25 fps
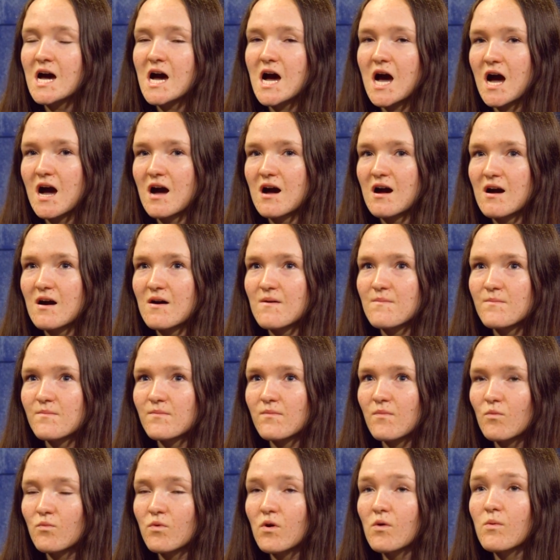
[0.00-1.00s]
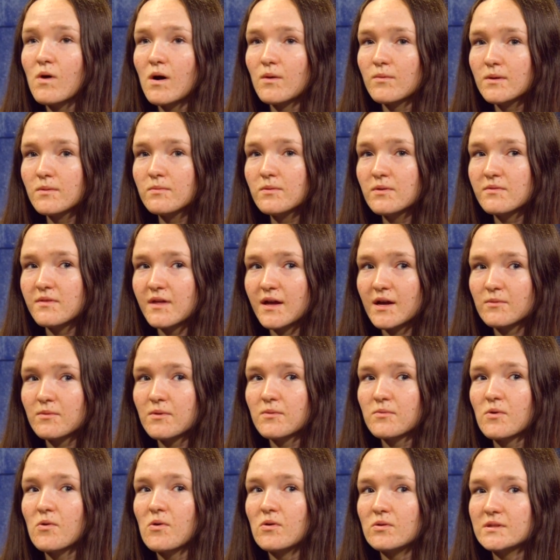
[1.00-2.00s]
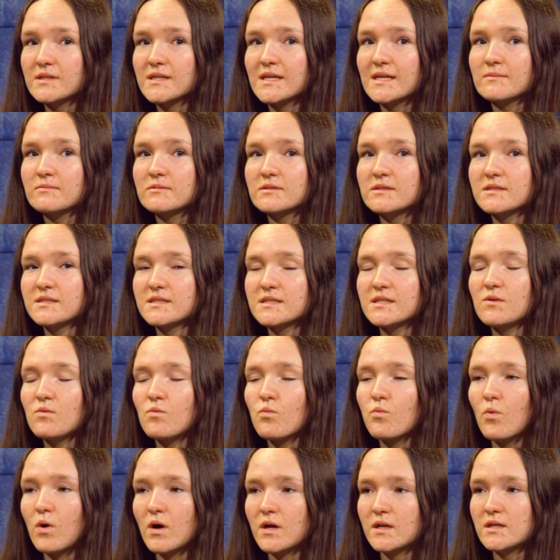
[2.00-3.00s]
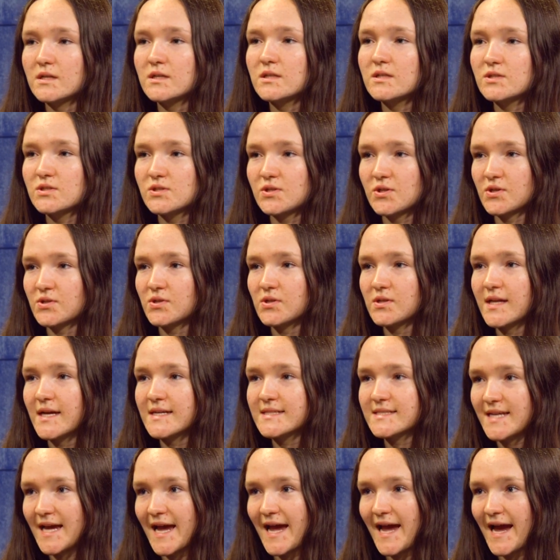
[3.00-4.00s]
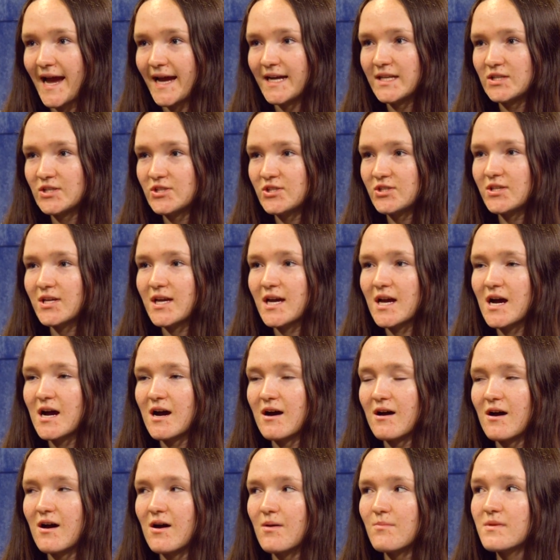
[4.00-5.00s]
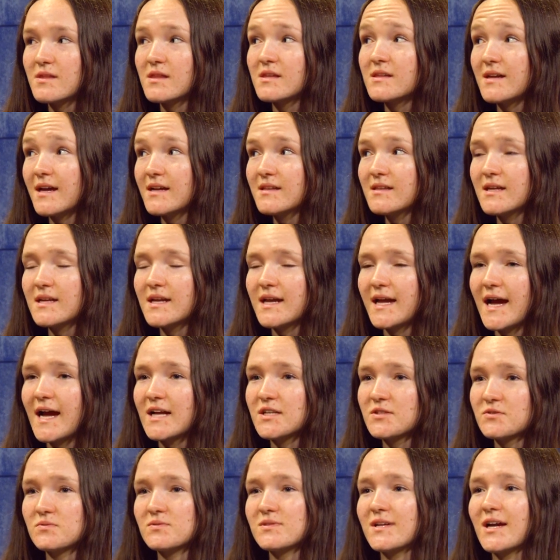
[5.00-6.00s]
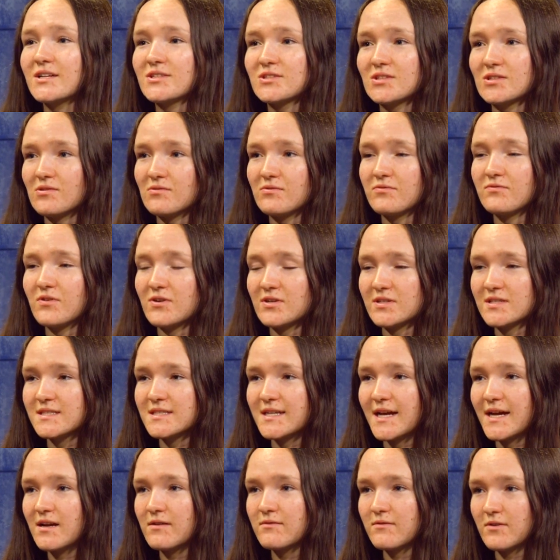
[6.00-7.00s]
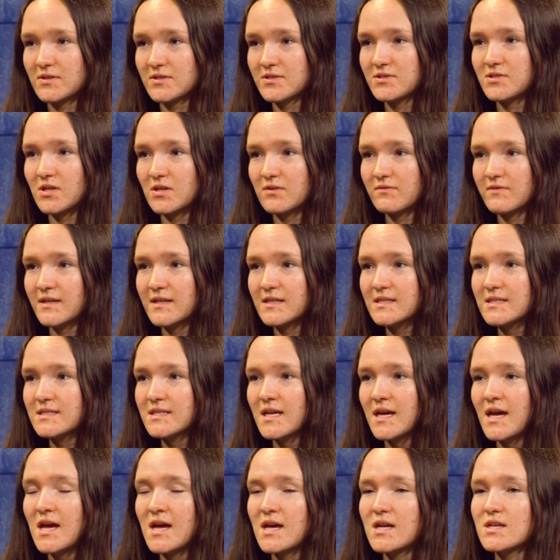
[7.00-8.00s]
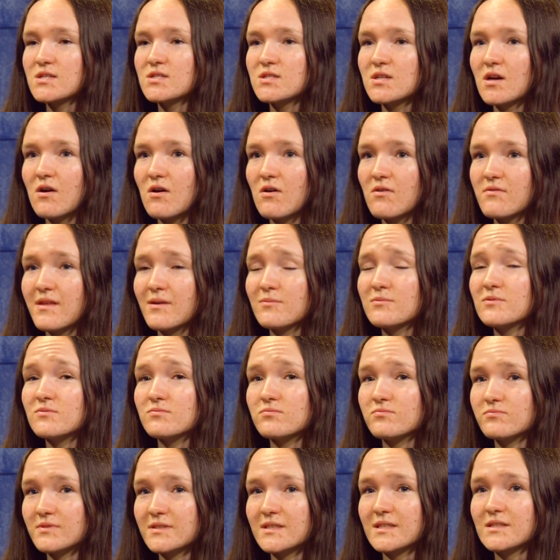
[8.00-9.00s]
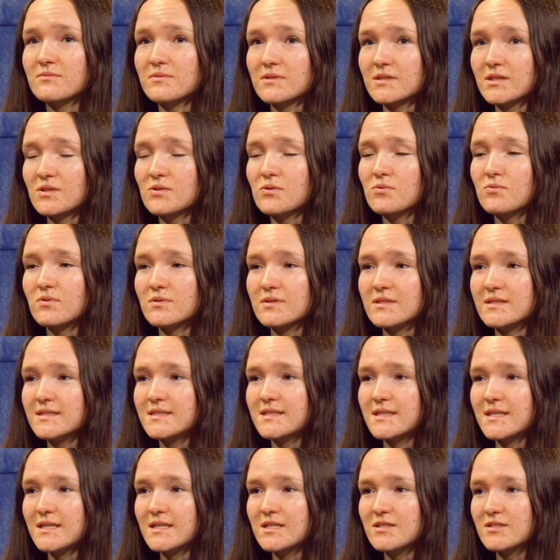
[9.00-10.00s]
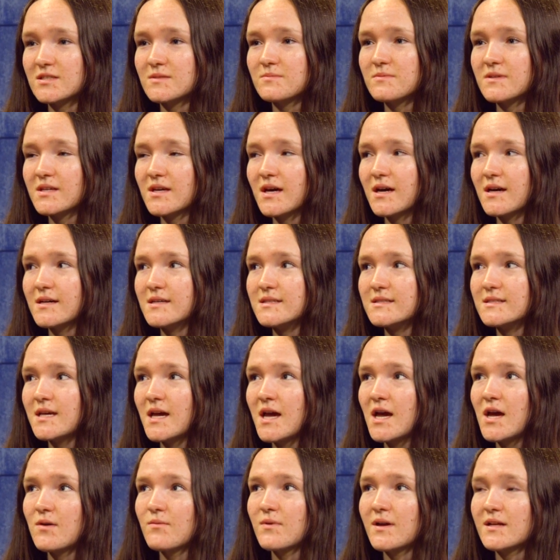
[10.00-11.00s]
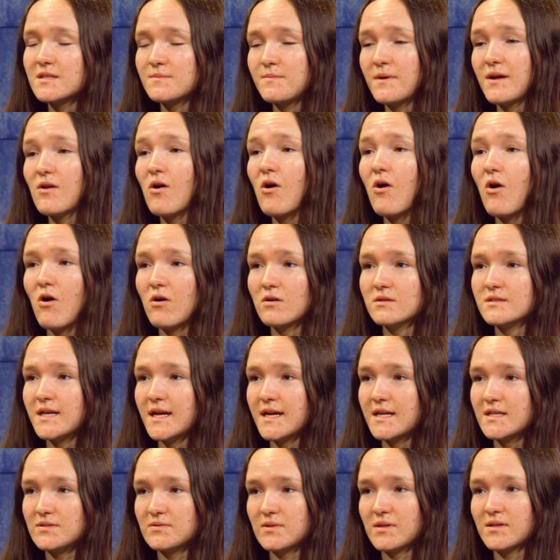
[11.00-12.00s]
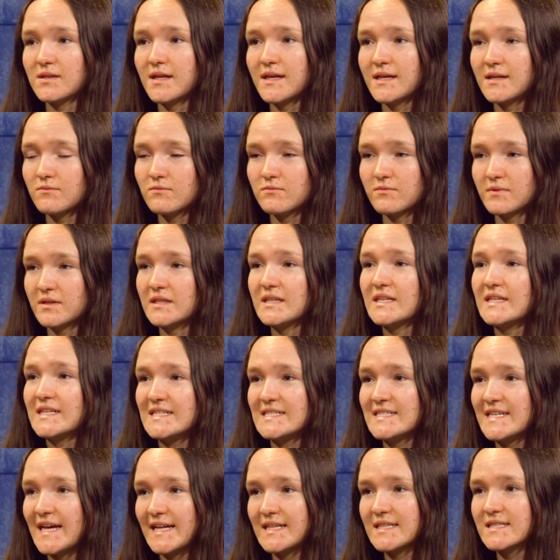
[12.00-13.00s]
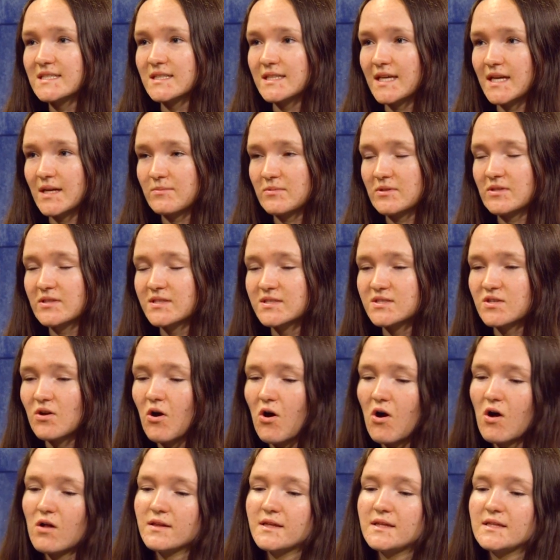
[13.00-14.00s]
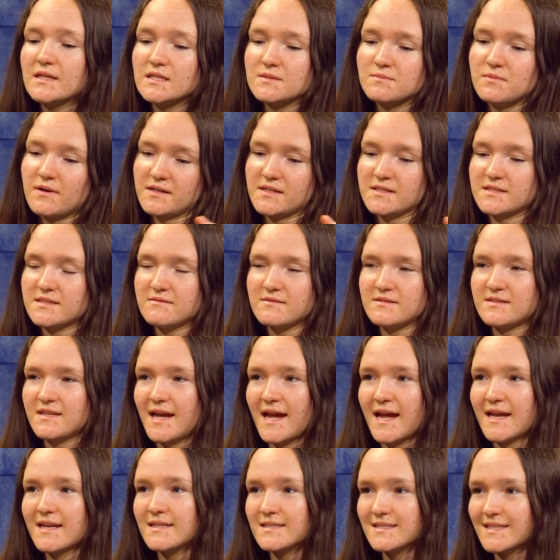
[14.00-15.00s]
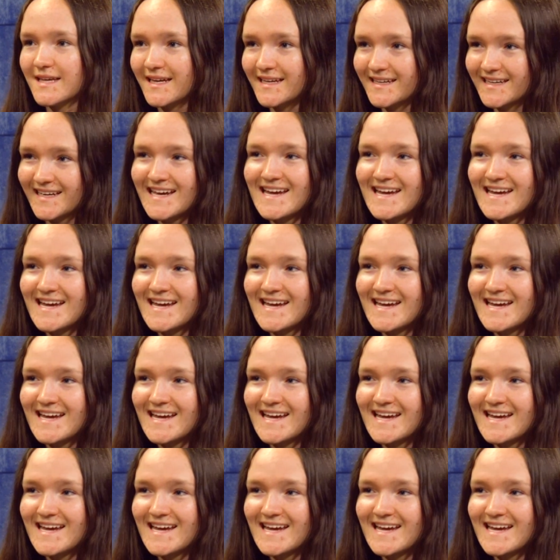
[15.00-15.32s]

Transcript: Well, while we were there, we were only able to see one turtle nest hatch. And the night that it hatched was actually the first night of our service. So that was really, really cool to see, just because we had spent all day doing like really intense labor, because hauling these buckets of sand is like,